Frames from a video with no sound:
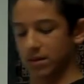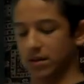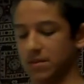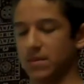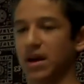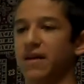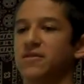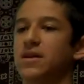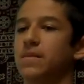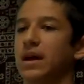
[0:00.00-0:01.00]
in my, I've
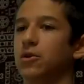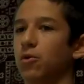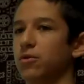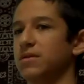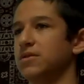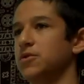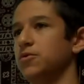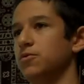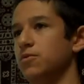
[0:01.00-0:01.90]
set my goals to